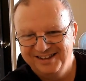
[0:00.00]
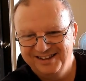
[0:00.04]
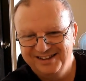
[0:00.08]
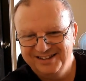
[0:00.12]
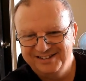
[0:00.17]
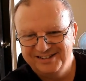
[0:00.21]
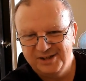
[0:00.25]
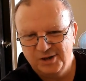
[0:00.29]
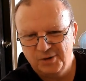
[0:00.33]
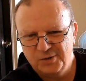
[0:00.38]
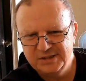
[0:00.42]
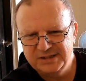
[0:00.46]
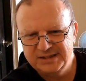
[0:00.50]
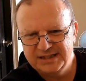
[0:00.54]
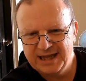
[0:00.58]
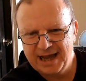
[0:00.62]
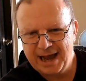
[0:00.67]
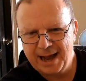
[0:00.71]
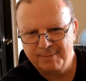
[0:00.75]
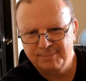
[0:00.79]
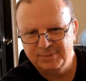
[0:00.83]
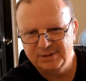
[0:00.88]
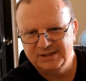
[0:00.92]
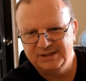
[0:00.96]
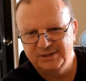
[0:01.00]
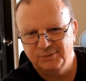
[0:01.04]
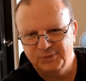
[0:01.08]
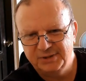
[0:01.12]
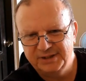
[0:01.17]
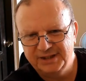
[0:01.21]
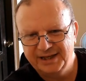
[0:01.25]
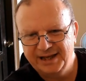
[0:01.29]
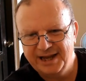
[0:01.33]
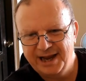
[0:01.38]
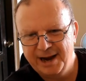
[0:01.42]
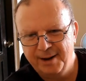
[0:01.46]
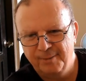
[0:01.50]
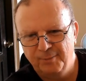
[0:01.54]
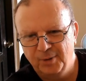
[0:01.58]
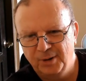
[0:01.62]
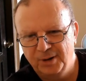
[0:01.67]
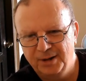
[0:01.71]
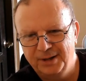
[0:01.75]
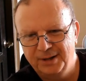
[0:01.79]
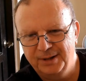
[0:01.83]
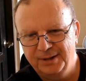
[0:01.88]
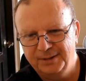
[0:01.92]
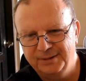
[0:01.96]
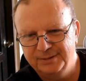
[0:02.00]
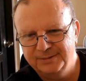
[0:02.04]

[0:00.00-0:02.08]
It's always the opposite with the camera, you